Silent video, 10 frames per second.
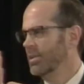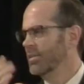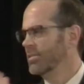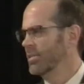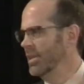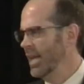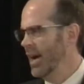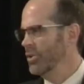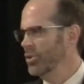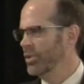so that now
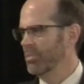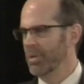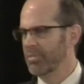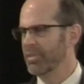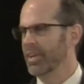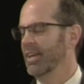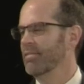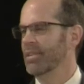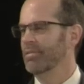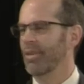you could be
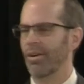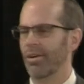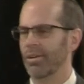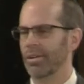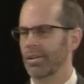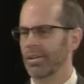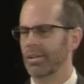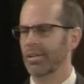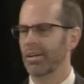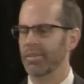forgiven of all
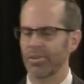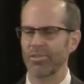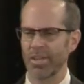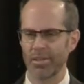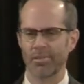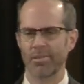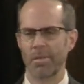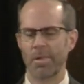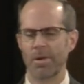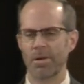of your sins.
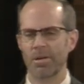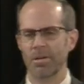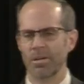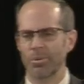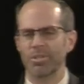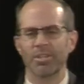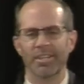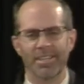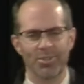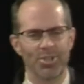Would you
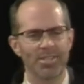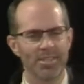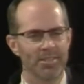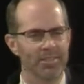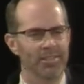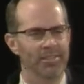look at Jesus?